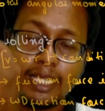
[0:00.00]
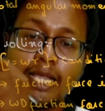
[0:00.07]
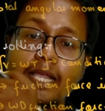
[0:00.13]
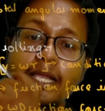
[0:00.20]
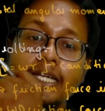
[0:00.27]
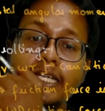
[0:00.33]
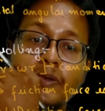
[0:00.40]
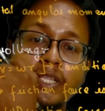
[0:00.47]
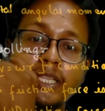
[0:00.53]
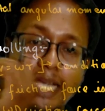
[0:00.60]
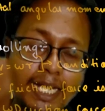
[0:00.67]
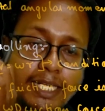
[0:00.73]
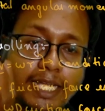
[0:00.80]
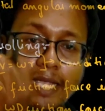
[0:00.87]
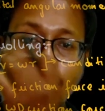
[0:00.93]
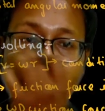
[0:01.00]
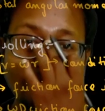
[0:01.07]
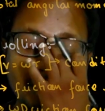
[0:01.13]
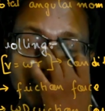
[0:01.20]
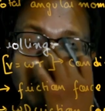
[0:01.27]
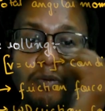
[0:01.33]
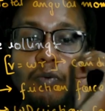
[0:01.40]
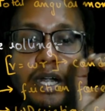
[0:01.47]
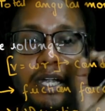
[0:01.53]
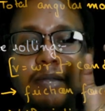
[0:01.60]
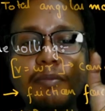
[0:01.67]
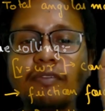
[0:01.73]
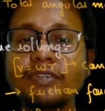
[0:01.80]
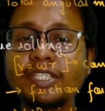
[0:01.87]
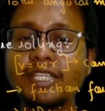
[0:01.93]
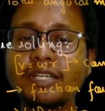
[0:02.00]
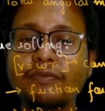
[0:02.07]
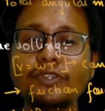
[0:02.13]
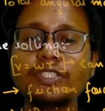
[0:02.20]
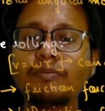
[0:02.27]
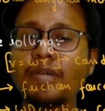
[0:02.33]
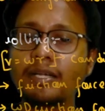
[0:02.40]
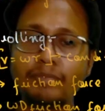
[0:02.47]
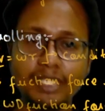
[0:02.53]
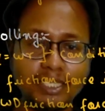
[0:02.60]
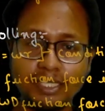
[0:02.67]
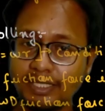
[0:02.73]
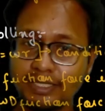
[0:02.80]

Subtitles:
Okay, during that time, work done by friction force might